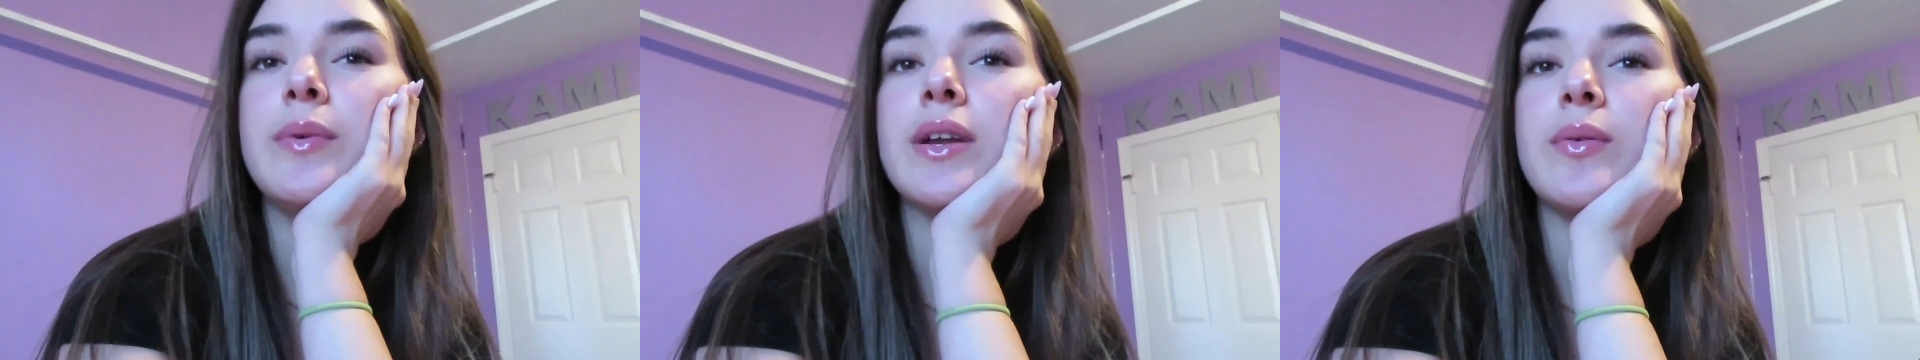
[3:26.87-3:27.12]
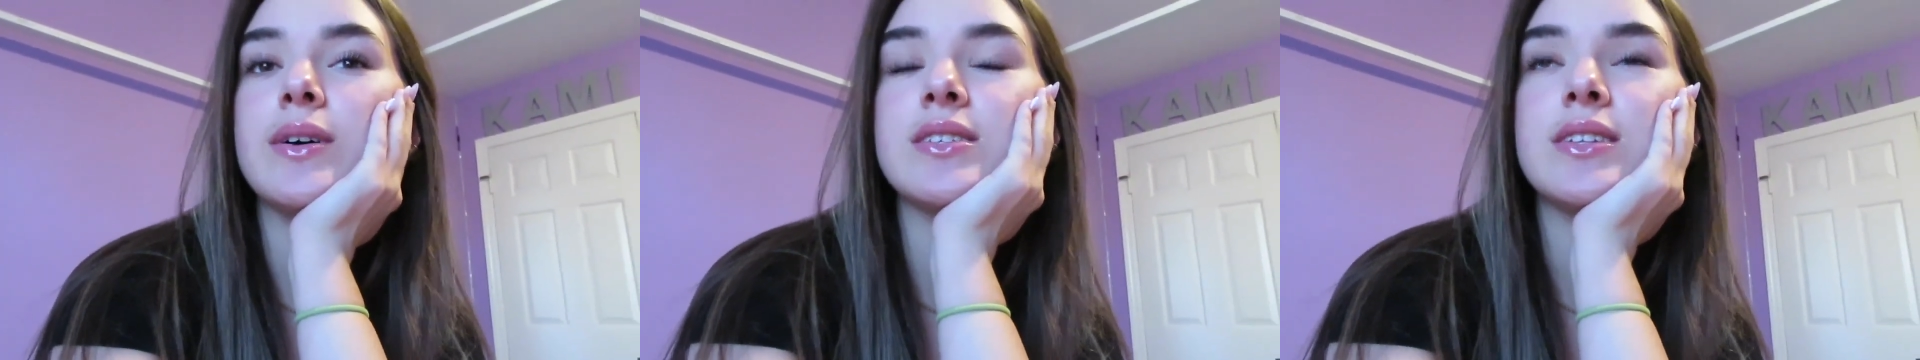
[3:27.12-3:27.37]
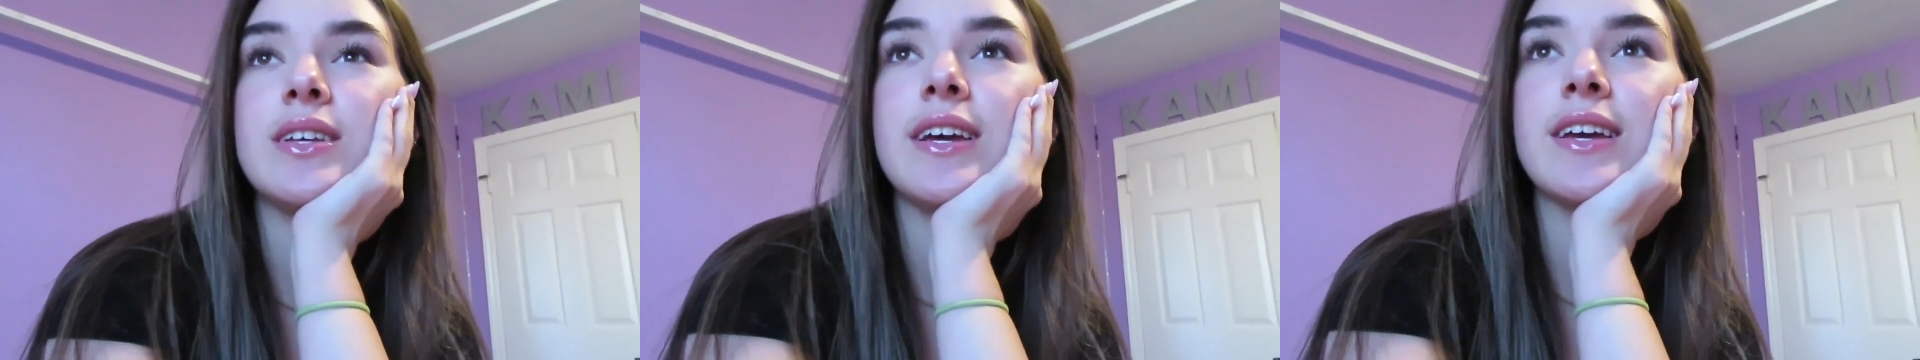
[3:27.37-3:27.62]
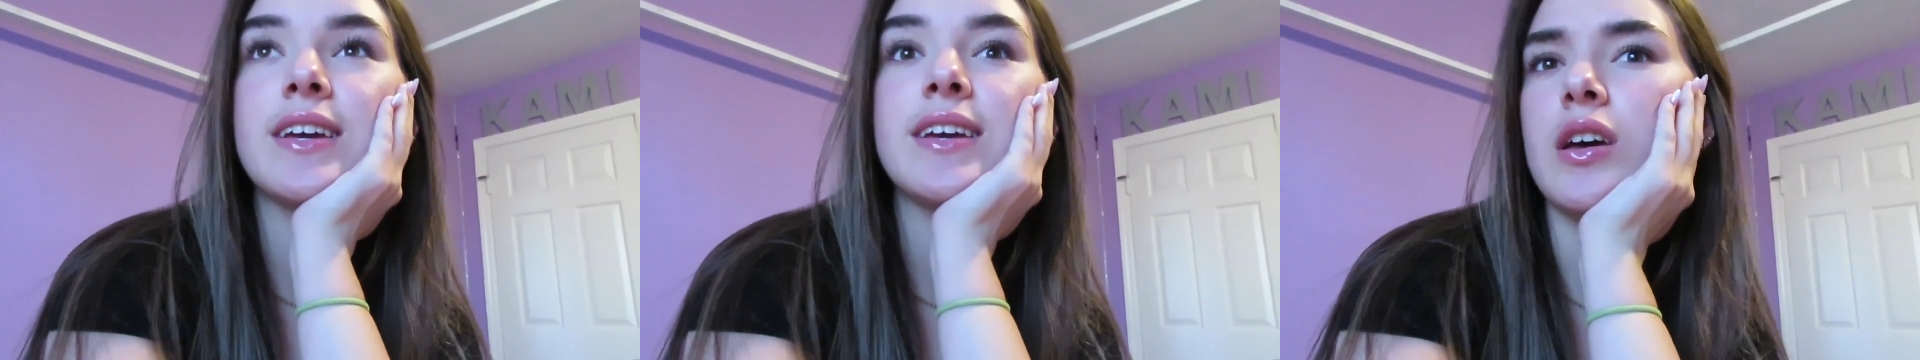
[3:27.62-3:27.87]
but it wasn't
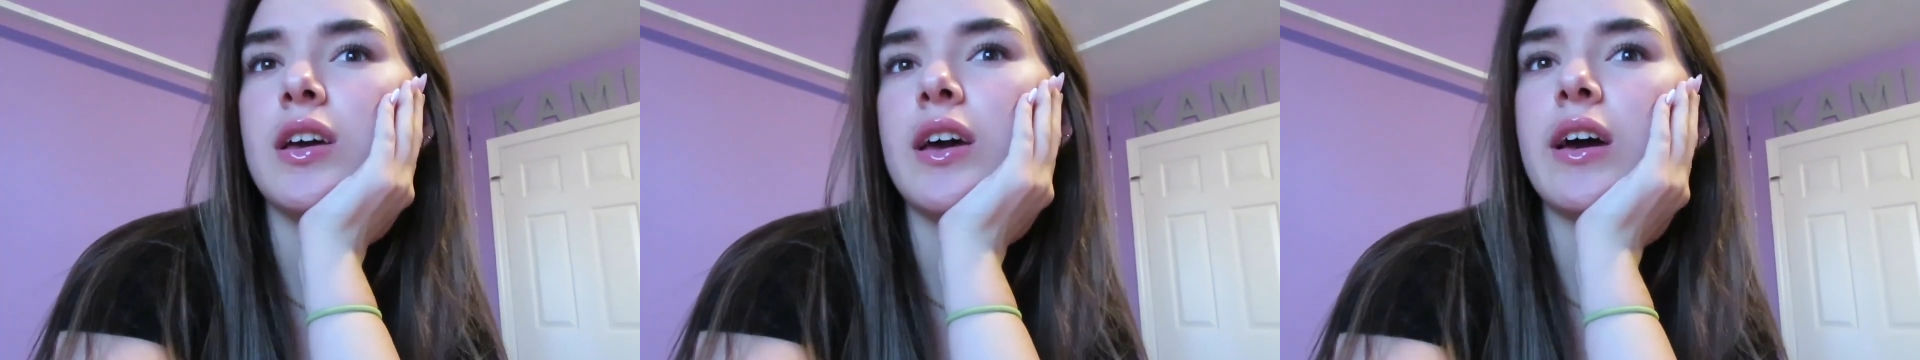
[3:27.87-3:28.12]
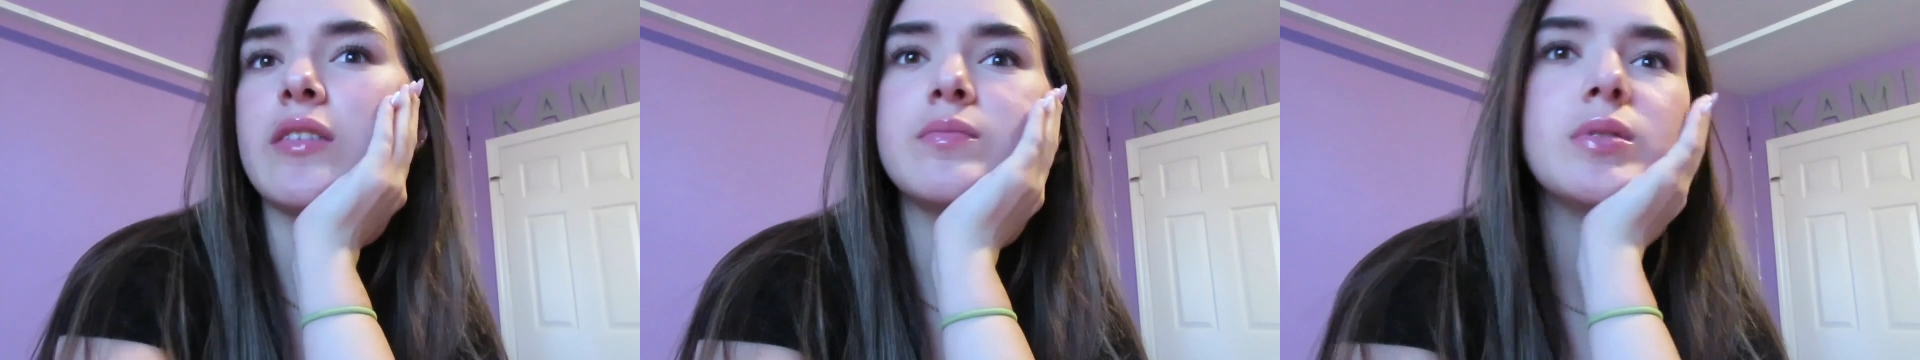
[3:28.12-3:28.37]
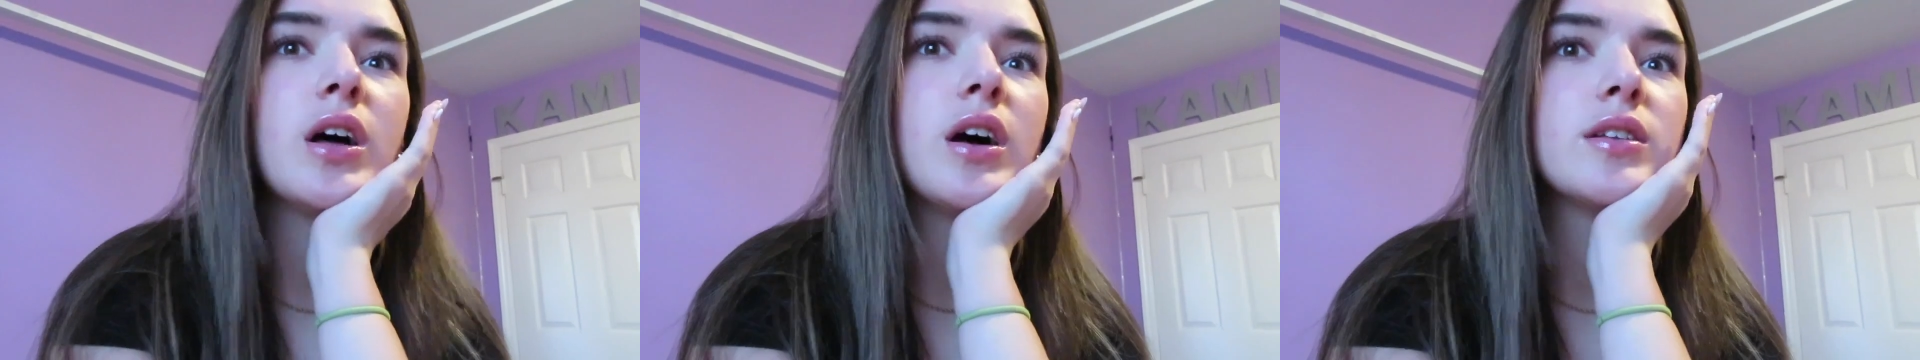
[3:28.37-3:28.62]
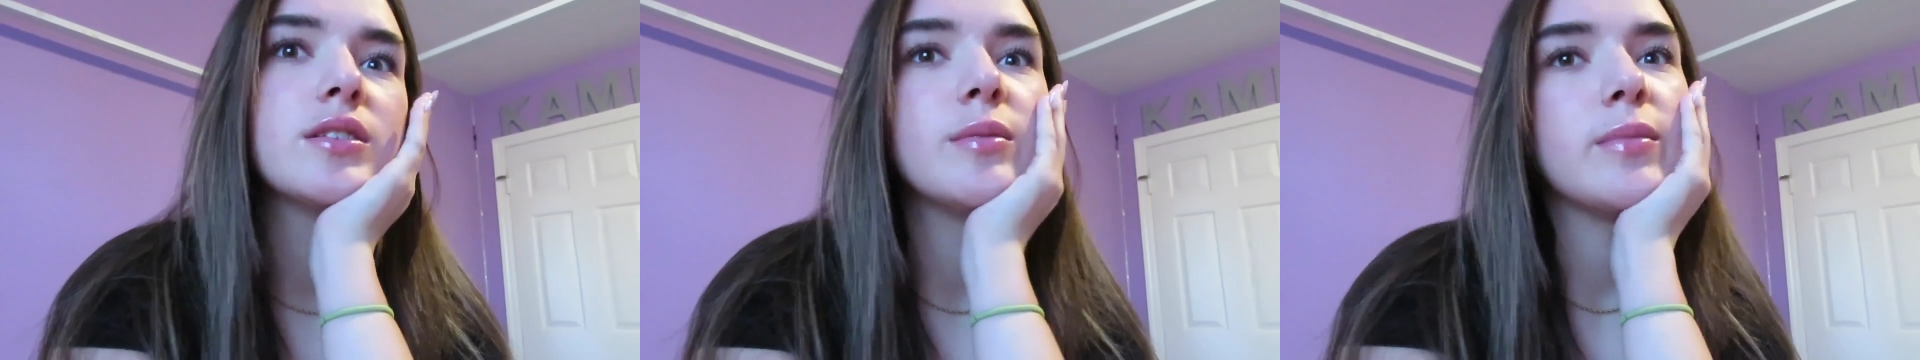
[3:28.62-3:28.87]
like I have
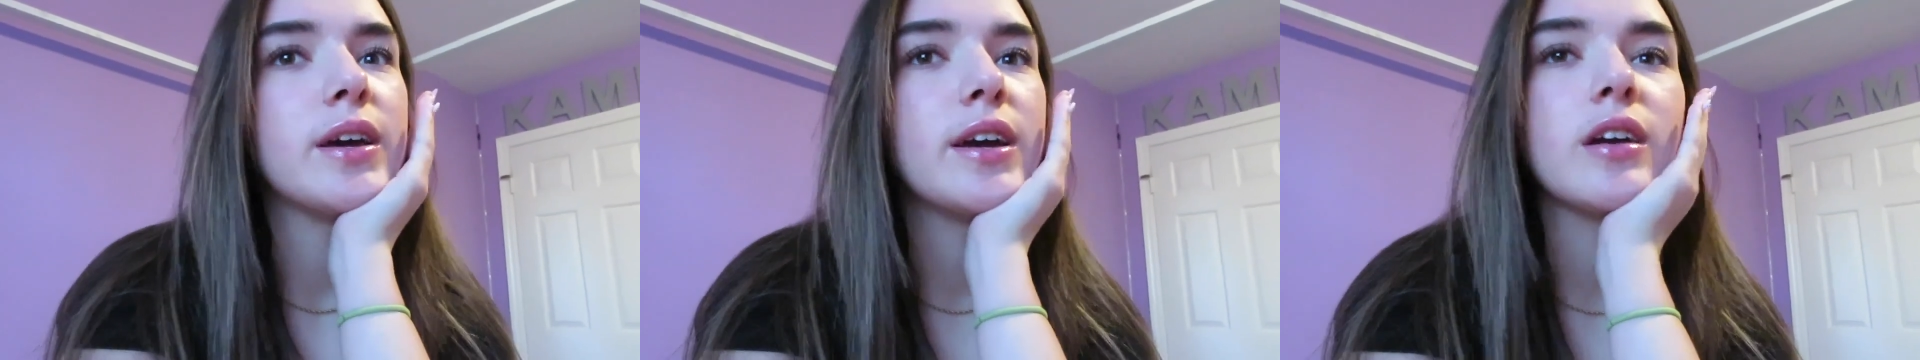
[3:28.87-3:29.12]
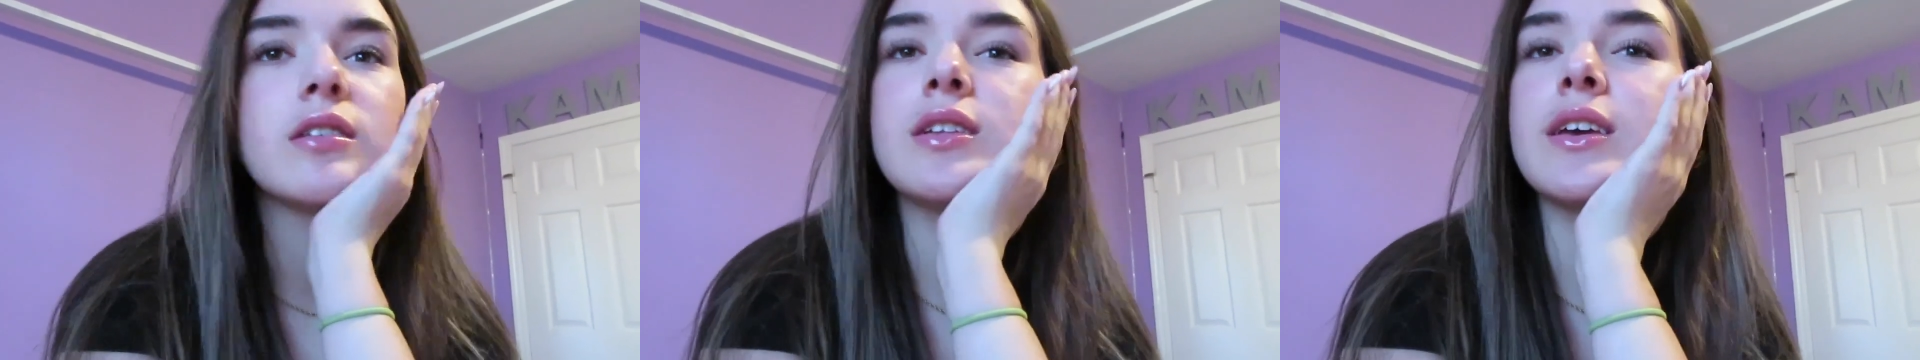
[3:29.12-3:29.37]
blonde in my hair.